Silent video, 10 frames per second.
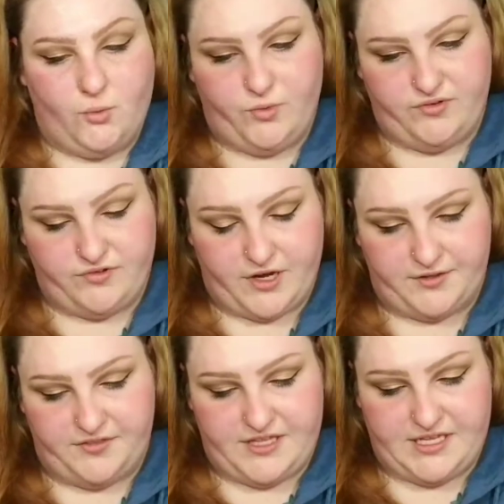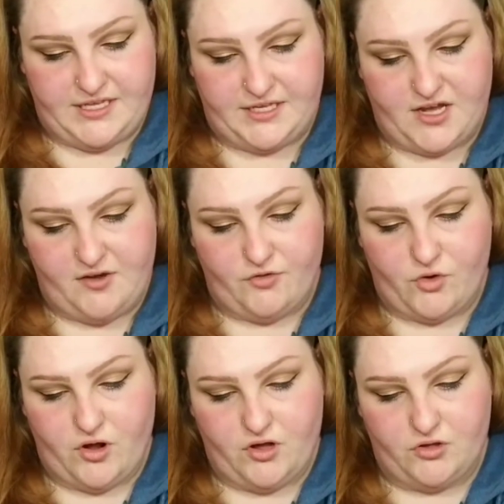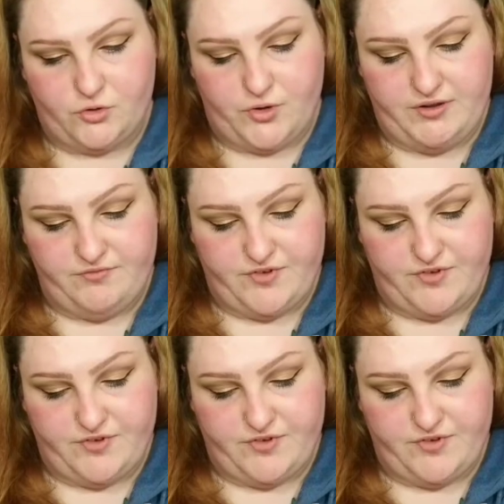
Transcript: We've got the Coverall cream